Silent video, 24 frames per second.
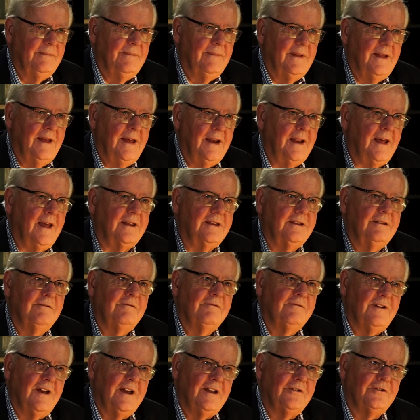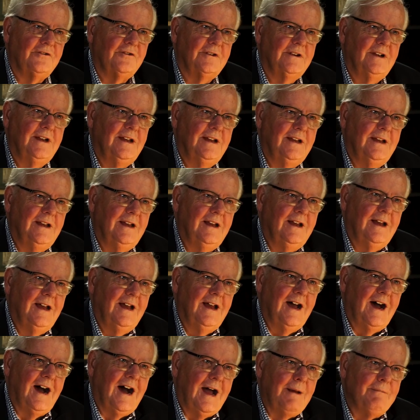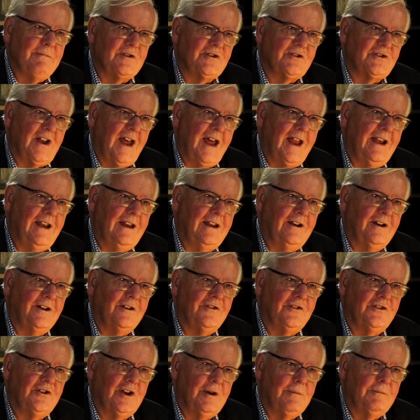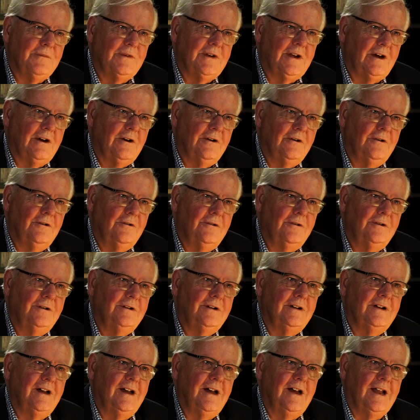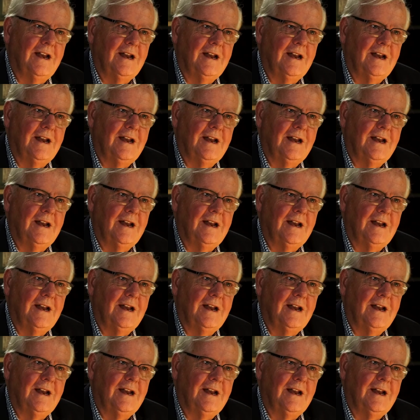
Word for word: and I confess I'm standing on tiptoe and I'm